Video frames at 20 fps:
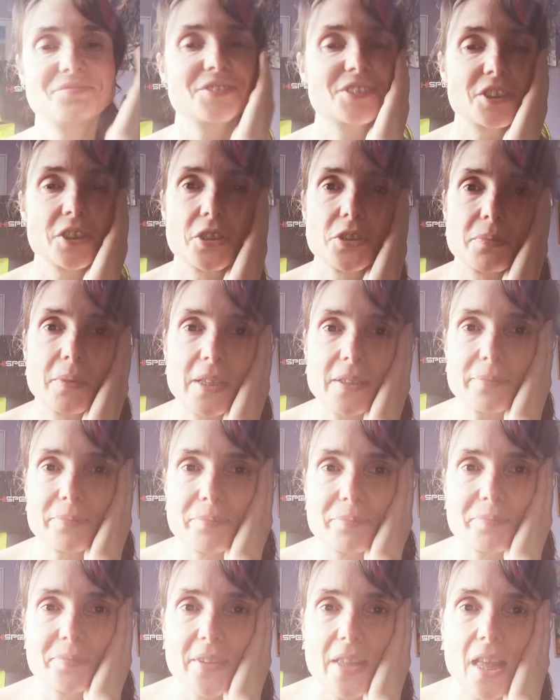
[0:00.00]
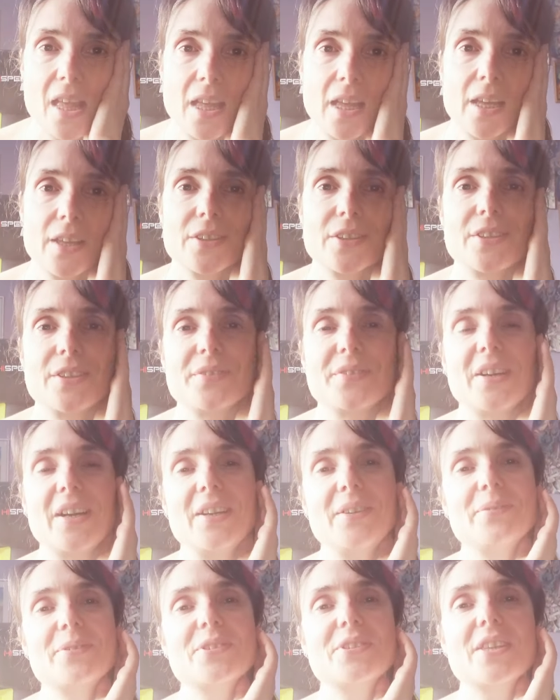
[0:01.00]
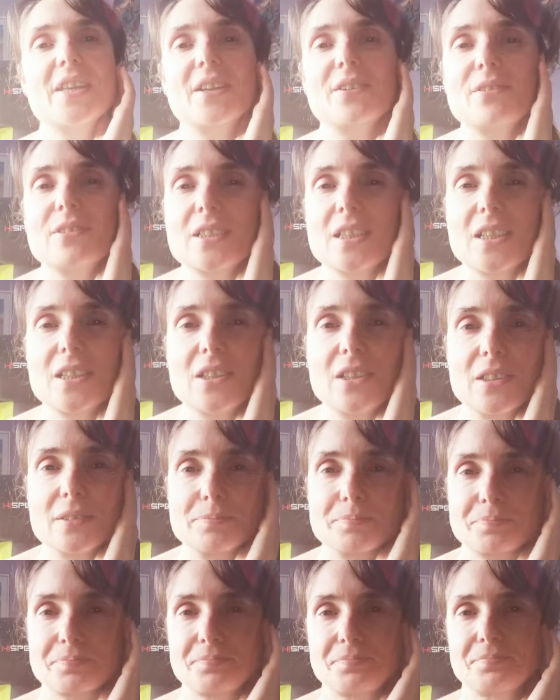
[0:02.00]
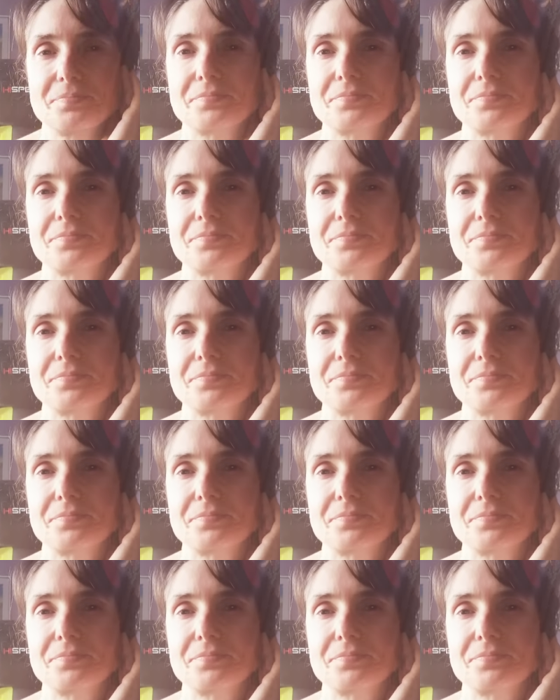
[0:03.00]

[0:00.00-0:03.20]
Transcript: excuse me. The divine was there all along.